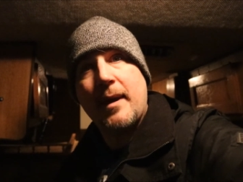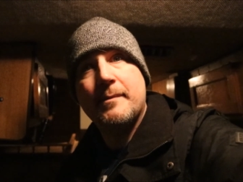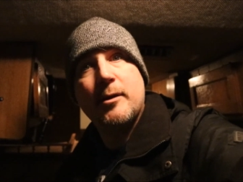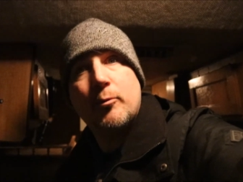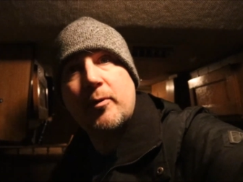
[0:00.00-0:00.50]

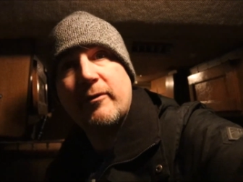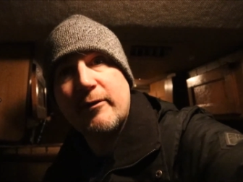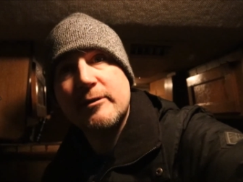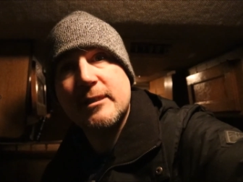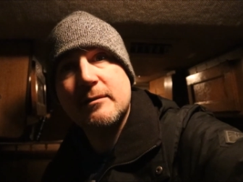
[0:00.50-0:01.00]
Maybe you
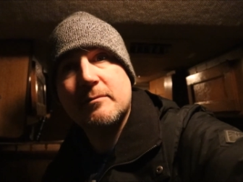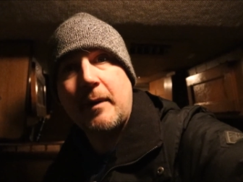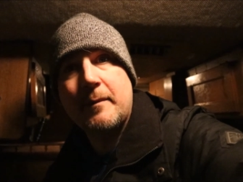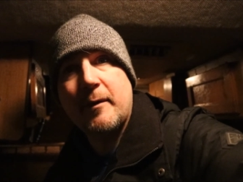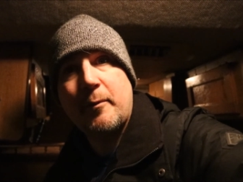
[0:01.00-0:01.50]

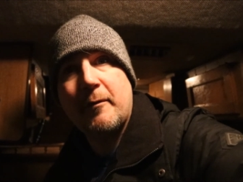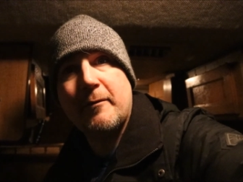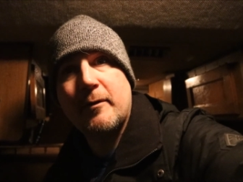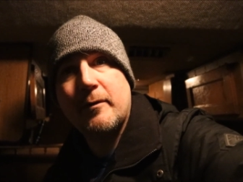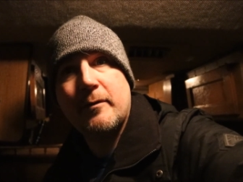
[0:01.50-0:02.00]

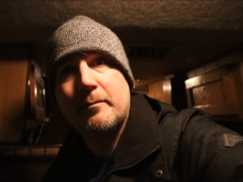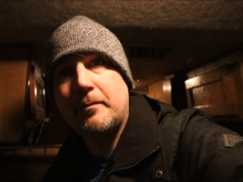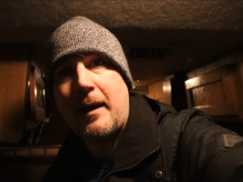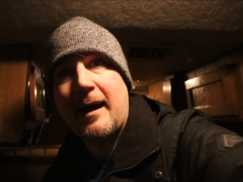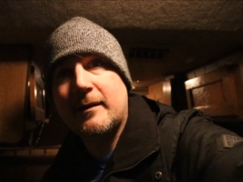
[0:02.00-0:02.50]
prefer
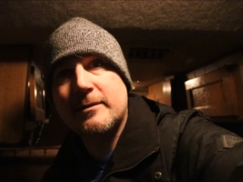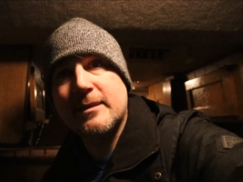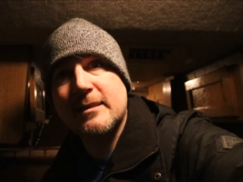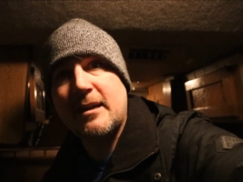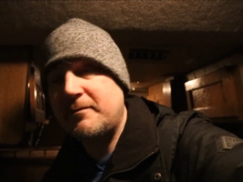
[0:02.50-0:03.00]
bottles
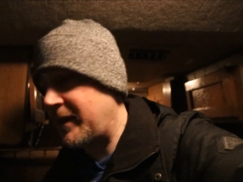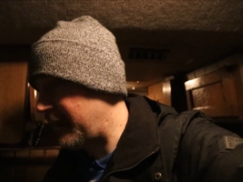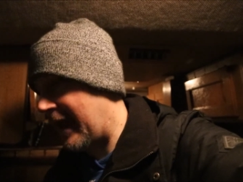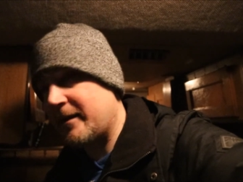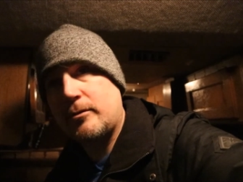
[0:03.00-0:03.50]
and stuff.
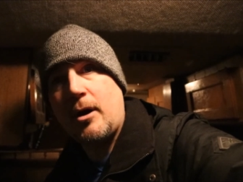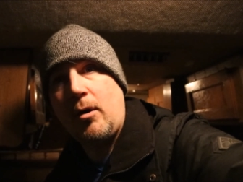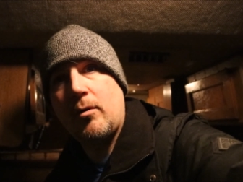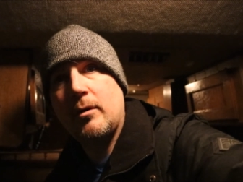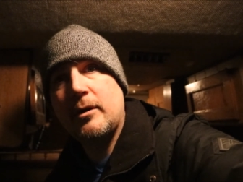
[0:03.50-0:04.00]
I don't know.